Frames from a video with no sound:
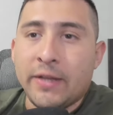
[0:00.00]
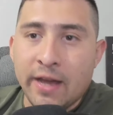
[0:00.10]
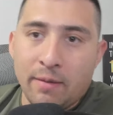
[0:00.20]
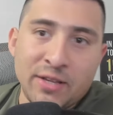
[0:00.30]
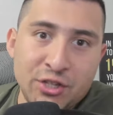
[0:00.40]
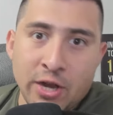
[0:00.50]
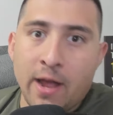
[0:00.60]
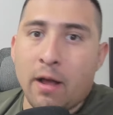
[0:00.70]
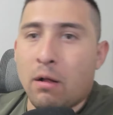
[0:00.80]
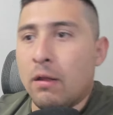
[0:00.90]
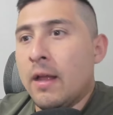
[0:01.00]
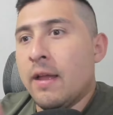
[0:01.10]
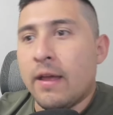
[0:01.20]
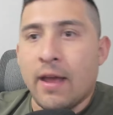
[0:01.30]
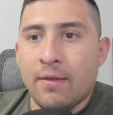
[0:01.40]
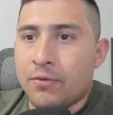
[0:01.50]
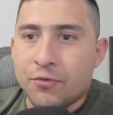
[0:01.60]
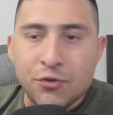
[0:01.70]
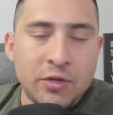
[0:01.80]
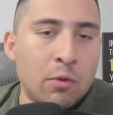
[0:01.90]
get him in jail and
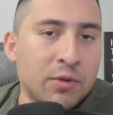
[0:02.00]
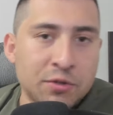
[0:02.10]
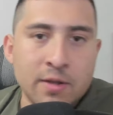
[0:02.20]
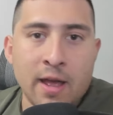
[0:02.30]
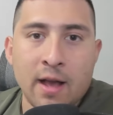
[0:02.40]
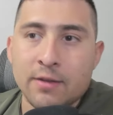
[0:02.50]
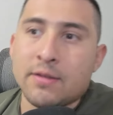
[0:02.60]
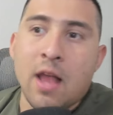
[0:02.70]
see what's next.